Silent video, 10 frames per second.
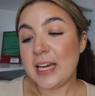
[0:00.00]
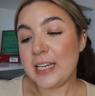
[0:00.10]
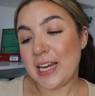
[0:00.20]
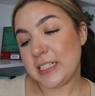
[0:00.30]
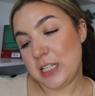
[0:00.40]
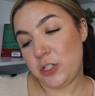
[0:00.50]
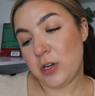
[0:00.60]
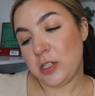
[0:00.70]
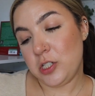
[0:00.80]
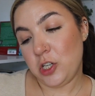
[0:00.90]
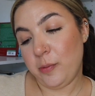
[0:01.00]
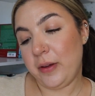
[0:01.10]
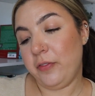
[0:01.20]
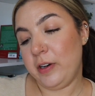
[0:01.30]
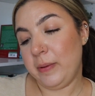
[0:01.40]
Next is Do Not Disturb
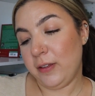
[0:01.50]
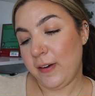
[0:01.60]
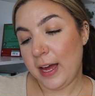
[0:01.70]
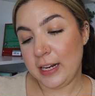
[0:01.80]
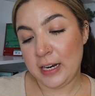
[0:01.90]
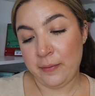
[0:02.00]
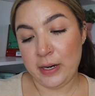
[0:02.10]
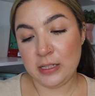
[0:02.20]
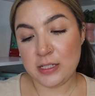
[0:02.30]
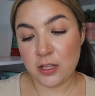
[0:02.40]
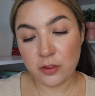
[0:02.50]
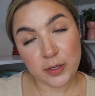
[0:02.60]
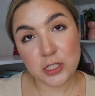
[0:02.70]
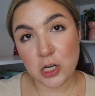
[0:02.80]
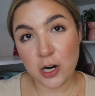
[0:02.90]
by Freida McFadden. I rated this at
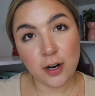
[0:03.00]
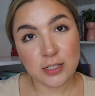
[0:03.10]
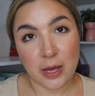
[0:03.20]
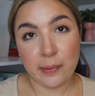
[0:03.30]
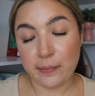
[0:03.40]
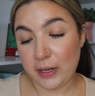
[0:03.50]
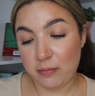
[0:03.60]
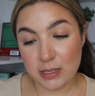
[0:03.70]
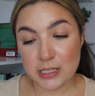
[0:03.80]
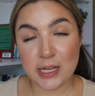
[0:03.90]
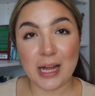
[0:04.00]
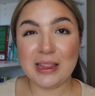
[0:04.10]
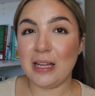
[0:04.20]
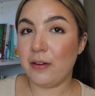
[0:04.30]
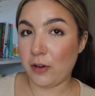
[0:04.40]
3 stars. I would recommend it. I
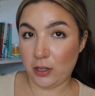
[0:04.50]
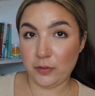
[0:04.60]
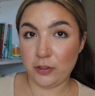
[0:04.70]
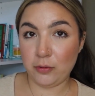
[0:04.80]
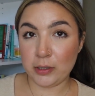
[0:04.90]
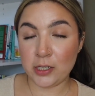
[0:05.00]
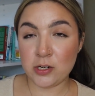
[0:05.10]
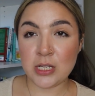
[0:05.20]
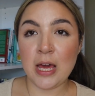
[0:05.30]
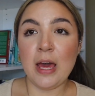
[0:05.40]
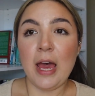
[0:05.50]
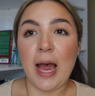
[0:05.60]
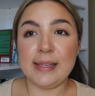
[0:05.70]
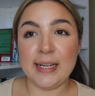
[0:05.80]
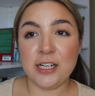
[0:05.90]
love all of her thrillers.
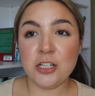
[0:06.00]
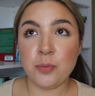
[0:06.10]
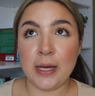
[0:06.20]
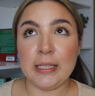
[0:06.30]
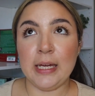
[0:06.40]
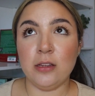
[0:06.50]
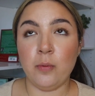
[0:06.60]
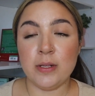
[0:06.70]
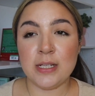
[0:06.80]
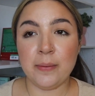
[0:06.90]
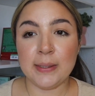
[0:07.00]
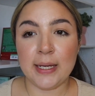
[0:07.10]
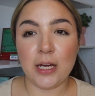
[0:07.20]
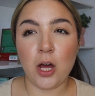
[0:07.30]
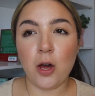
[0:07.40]
I think I just rate like the ones that were
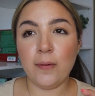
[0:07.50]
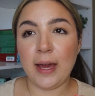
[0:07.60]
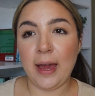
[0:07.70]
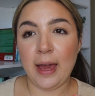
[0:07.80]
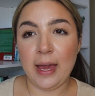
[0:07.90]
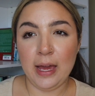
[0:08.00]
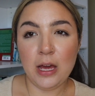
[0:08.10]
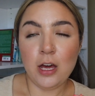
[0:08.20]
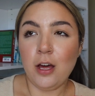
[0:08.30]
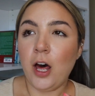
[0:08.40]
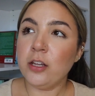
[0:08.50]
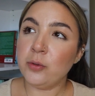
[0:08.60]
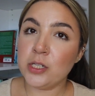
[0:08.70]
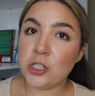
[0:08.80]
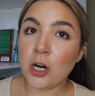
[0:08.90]
like okay a
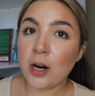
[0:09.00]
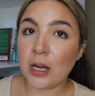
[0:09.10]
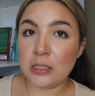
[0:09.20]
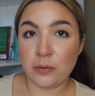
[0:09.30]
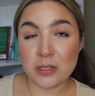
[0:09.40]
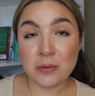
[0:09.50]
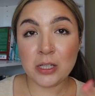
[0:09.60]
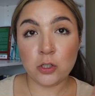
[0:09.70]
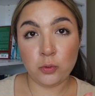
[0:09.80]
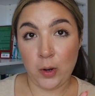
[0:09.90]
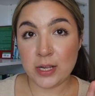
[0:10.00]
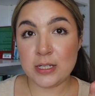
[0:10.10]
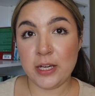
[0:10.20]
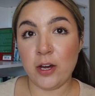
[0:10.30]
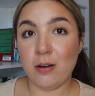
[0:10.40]
3 star, and then the ones that were like
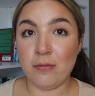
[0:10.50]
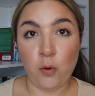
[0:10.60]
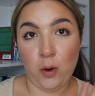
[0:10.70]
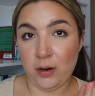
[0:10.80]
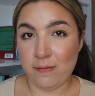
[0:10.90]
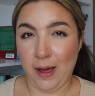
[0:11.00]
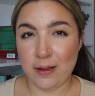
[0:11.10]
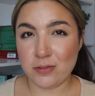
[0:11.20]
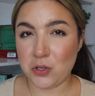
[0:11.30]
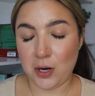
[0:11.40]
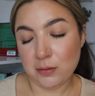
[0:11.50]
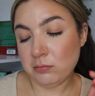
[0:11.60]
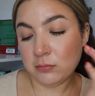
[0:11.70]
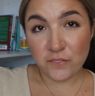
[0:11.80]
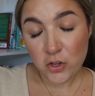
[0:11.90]
crazy good a 4 and a 5 star.
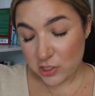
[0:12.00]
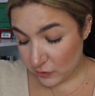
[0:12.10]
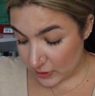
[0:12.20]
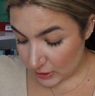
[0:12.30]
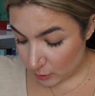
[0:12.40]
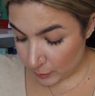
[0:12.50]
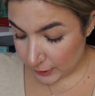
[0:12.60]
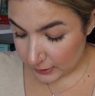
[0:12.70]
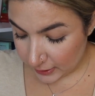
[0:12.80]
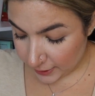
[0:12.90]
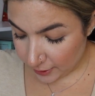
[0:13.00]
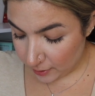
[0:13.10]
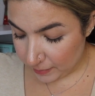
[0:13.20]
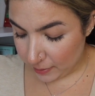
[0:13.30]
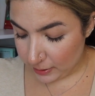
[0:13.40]
First physical book of the
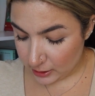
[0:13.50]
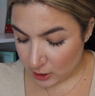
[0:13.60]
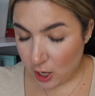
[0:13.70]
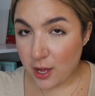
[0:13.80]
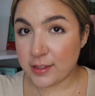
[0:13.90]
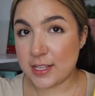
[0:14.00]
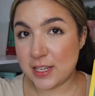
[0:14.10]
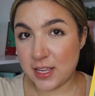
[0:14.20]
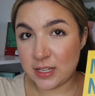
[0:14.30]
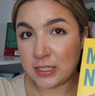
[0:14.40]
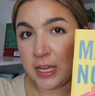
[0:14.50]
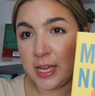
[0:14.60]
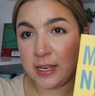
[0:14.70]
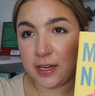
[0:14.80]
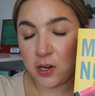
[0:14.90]
year, maybe not. This is
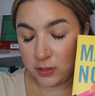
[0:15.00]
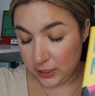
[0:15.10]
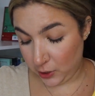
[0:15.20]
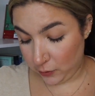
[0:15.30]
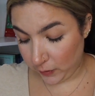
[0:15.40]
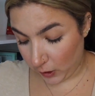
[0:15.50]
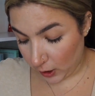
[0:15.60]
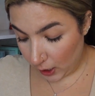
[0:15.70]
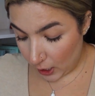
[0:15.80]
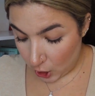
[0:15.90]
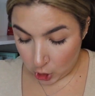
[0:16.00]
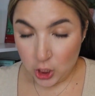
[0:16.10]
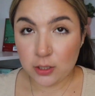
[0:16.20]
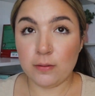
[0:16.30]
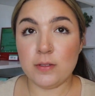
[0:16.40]
in the Colleen Hoover
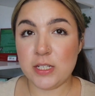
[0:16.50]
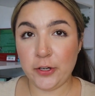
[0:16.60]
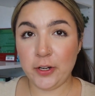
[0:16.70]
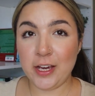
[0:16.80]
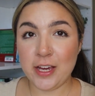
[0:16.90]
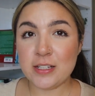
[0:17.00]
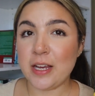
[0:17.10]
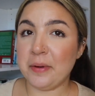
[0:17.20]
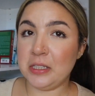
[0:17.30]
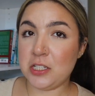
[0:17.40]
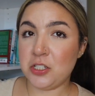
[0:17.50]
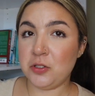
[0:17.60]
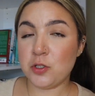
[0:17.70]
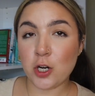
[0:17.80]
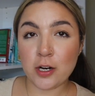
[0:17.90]
series. I rate this at
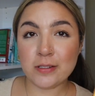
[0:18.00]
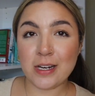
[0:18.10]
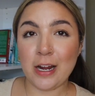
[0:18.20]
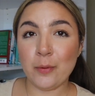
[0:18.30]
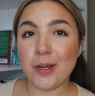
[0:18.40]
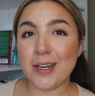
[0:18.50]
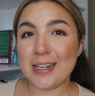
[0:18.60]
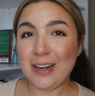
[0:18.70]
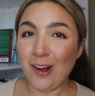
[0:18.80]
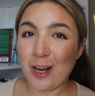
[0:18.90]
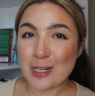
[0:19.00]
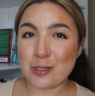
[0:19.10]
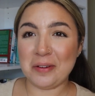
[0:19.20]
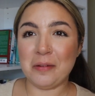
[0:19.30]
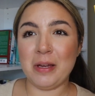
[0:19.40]
2 stars, and I would not
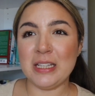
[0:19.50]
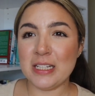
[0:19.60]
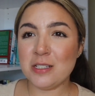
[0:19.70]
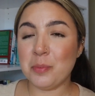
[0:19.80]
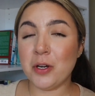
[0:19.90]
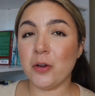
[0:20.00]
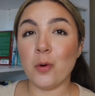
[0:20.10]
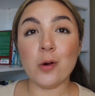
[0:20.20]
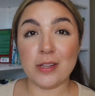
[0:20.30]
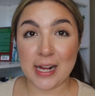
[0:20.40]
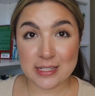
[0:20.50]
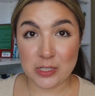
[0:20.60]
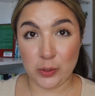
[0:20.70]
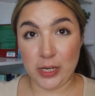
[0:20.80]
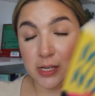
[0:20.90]
recommend this book or that
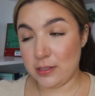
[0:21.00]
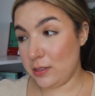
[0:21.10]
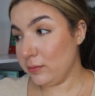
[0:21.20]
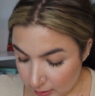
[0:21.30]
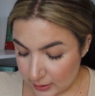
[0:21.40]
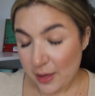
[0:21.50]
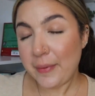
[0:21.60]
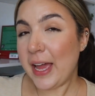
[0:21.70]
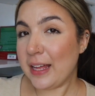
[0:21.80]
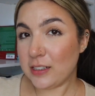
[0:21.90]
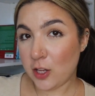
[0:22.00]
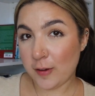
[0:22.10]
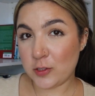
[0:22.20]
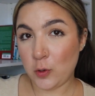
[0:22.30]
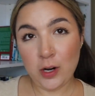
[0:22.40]
series. Then we have The
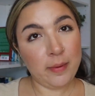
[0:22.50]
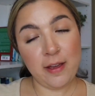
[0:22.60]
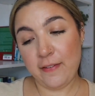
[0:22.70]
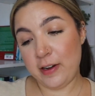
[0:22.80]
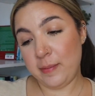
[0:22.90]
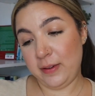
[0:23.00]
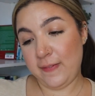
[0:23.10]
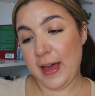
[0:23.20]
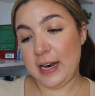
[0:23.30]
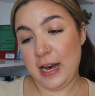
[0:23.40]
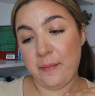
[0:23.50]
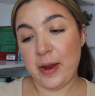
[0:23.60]
Locked Door by Freida McFadden. I